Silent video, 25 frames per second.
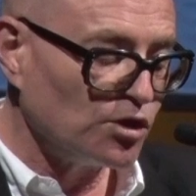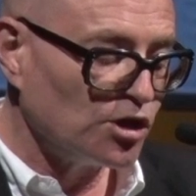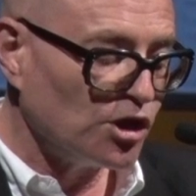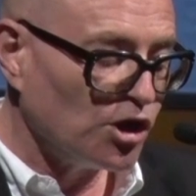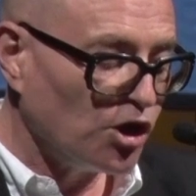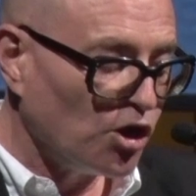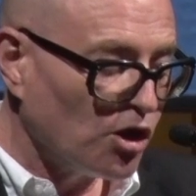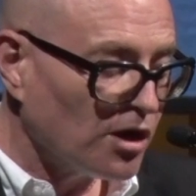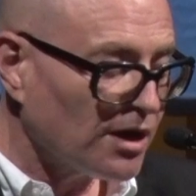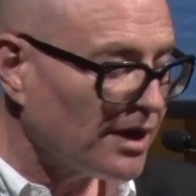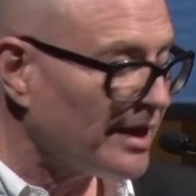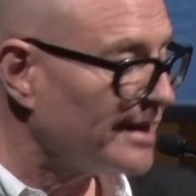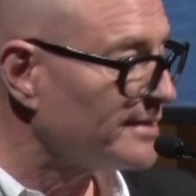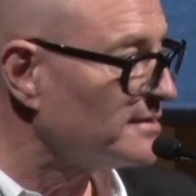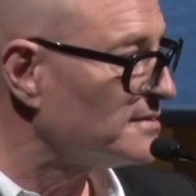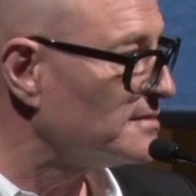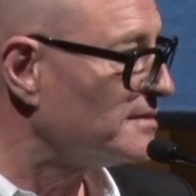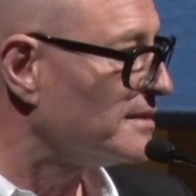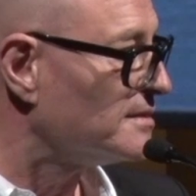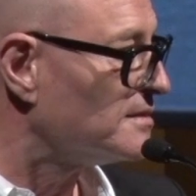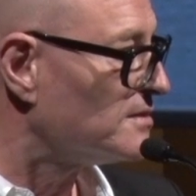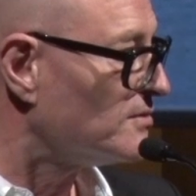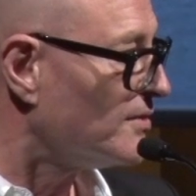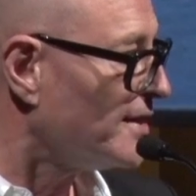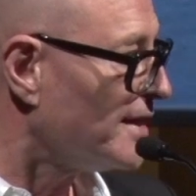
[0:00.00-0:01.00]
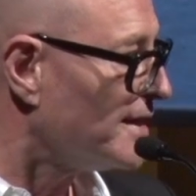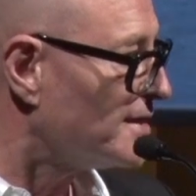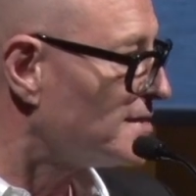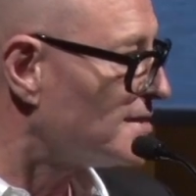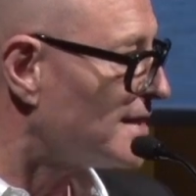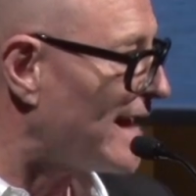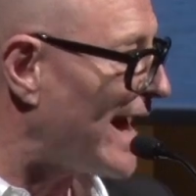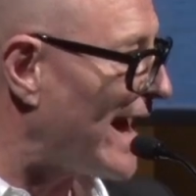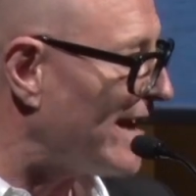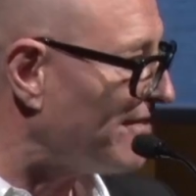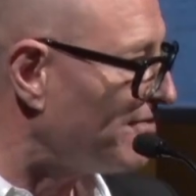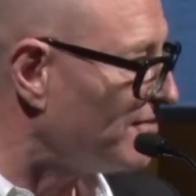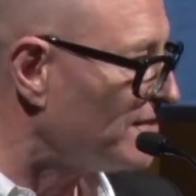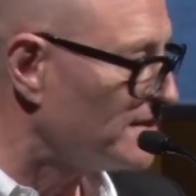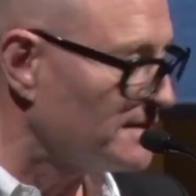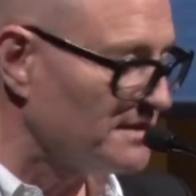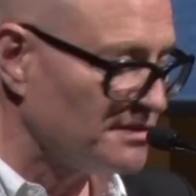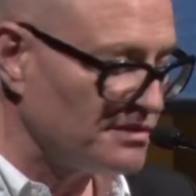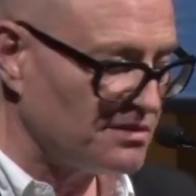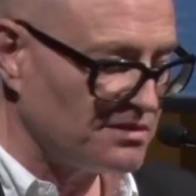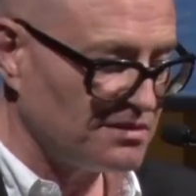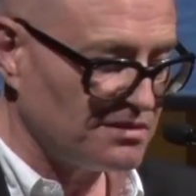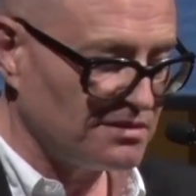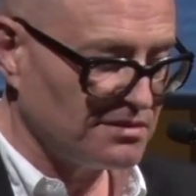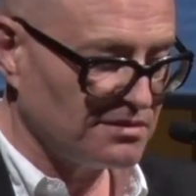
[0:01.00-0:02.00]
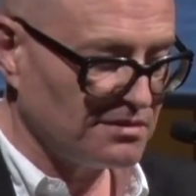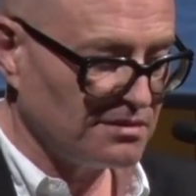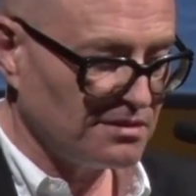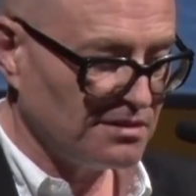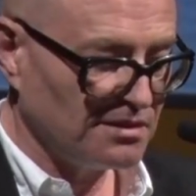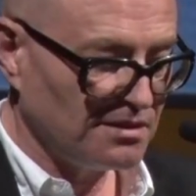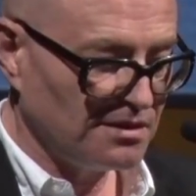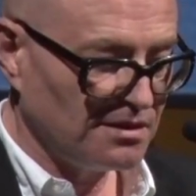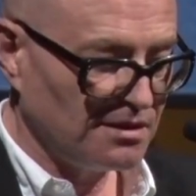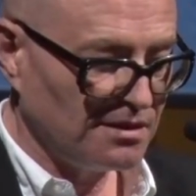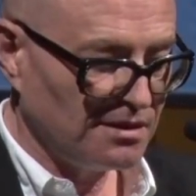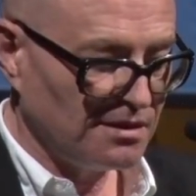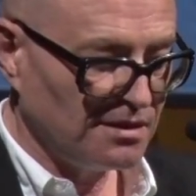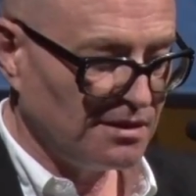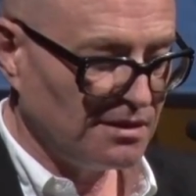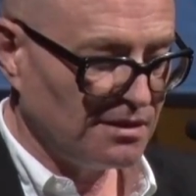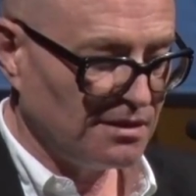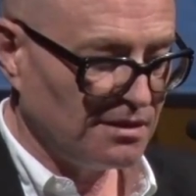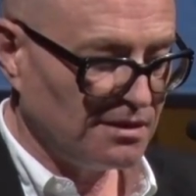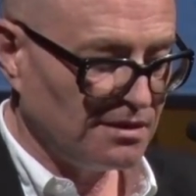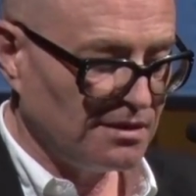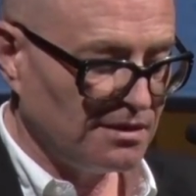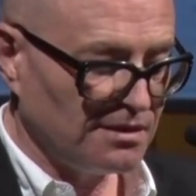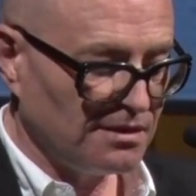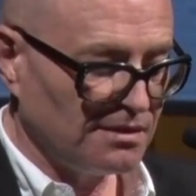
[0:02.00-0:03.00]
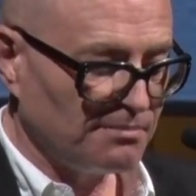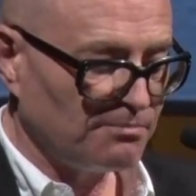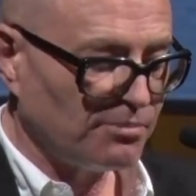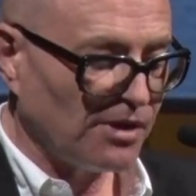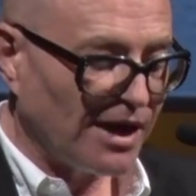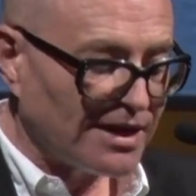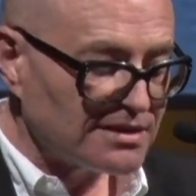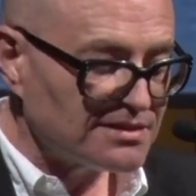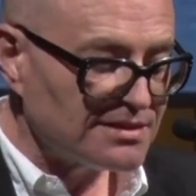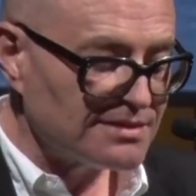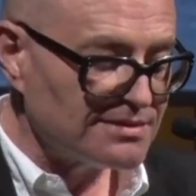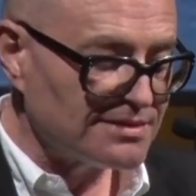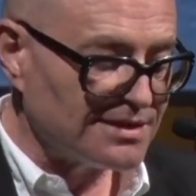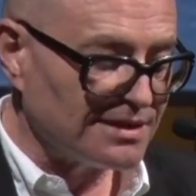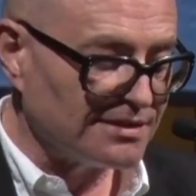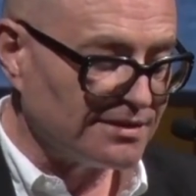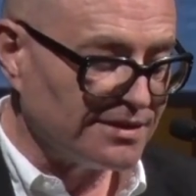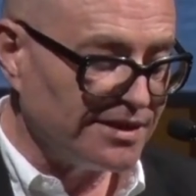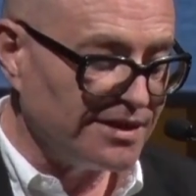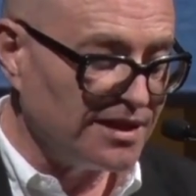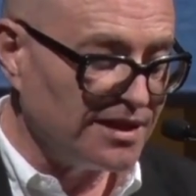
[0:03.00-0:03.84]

would look at the trias Athens, Brussels, and